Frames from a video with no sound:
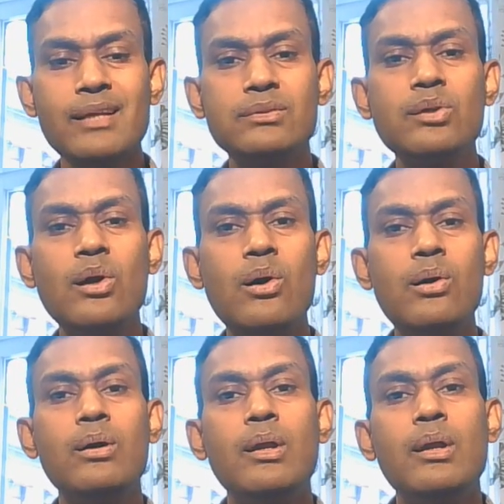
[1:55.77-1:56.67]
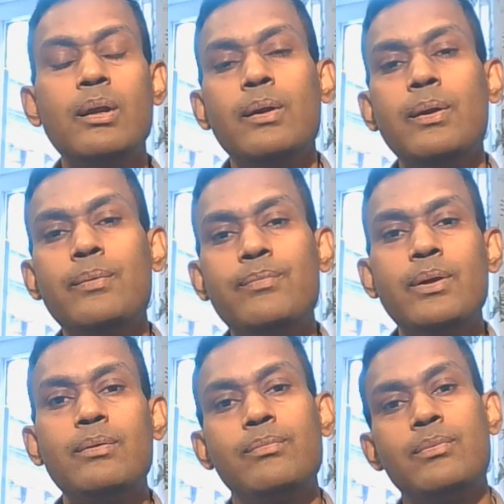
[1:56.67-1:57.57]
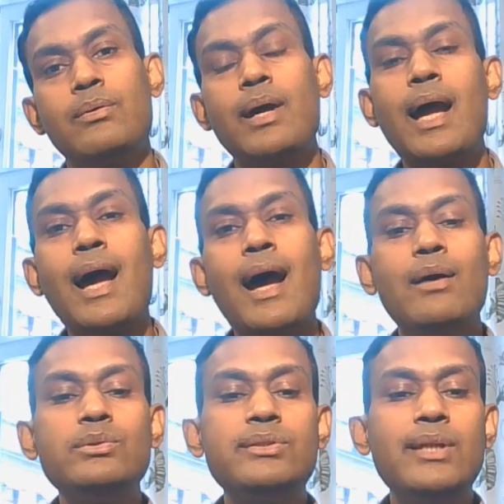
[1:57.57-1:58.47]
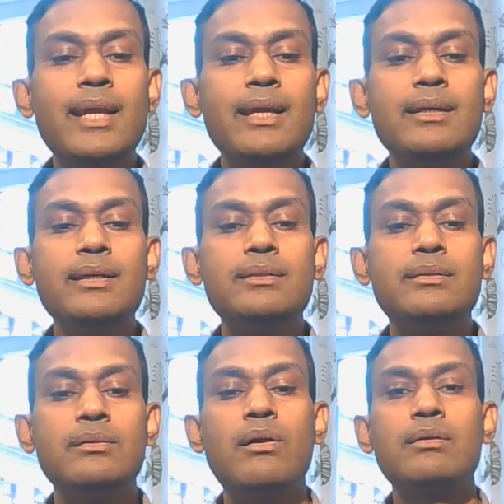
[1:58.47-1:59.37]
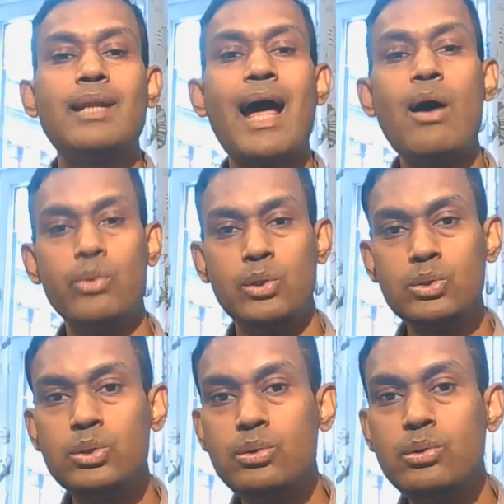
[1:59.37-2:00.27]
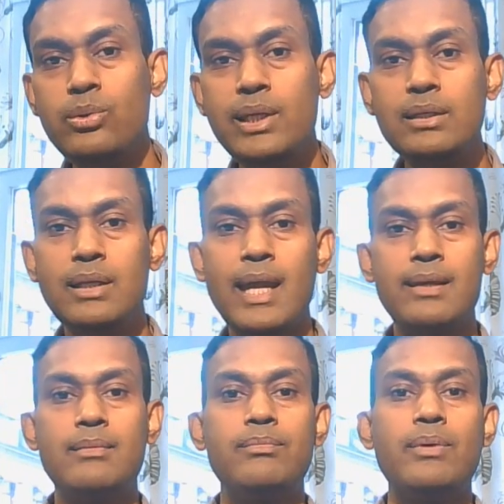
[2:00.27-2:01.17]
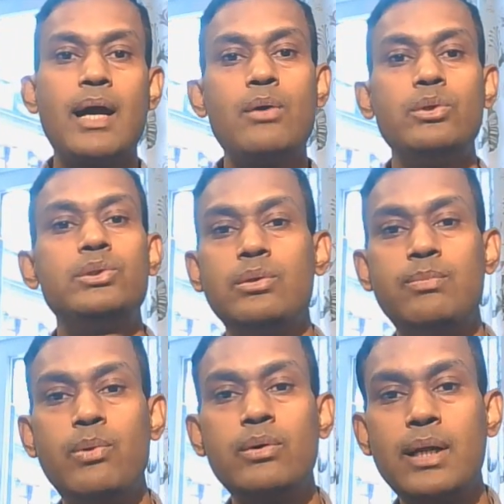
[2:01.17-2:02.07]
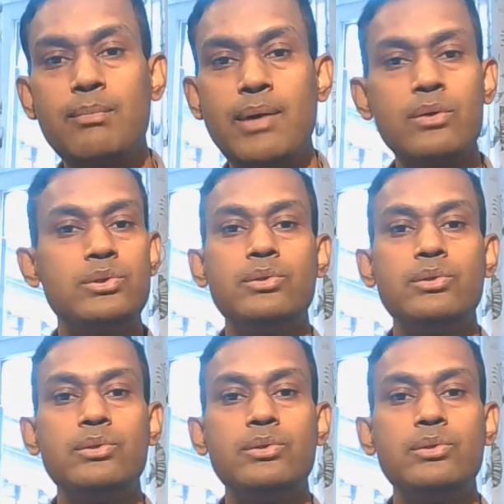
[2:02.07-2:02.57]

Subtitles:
So uh, I would say it not how you should do it, like how you should program, how you